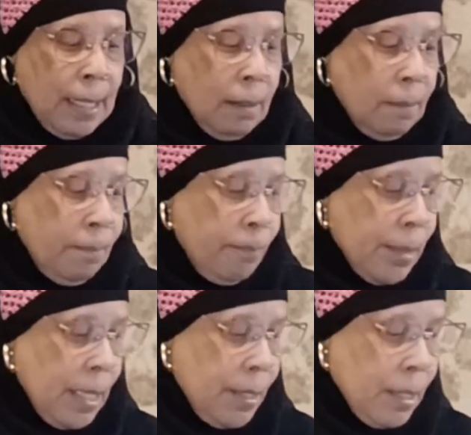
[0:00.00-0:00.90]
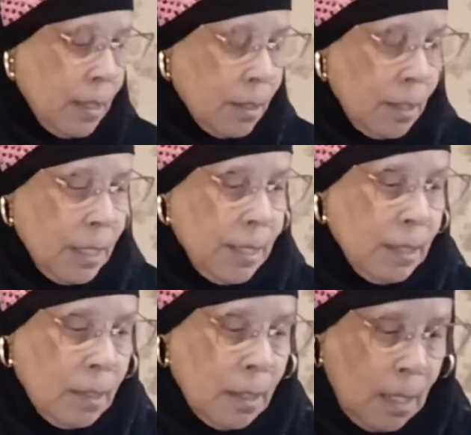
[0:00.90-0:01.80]
them in
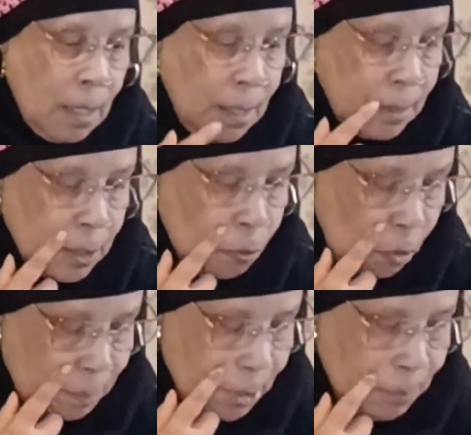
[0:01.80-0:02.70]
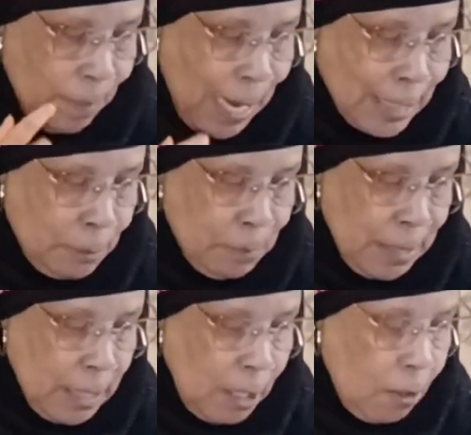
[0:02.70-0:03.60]
the description box
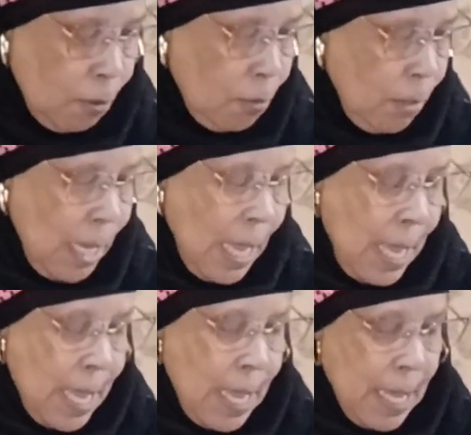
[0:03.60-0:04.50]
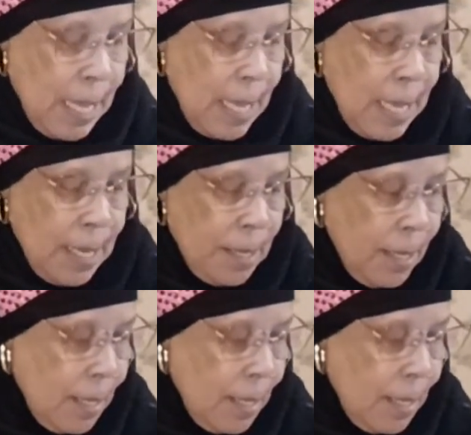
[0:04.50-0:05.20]
below, and